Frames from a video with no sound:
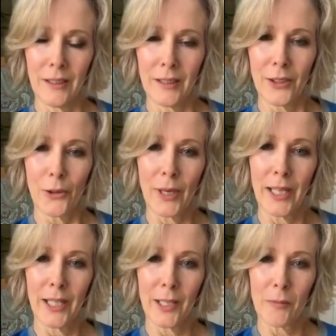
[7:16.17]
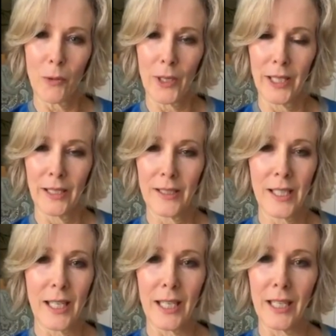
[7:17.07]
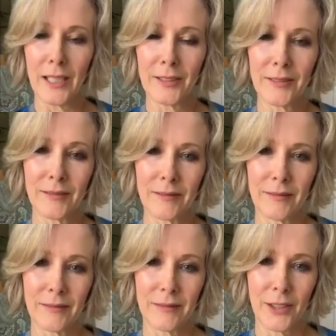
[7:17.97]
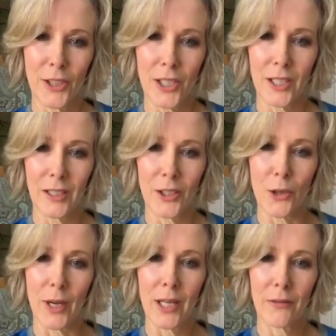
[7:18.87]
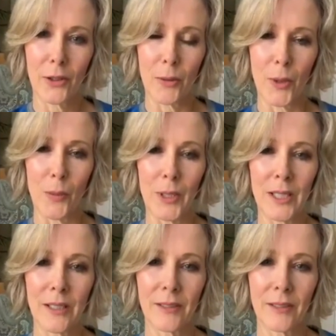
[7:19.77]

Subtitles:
drink in the morning, tea. Just enjoy it for a moment.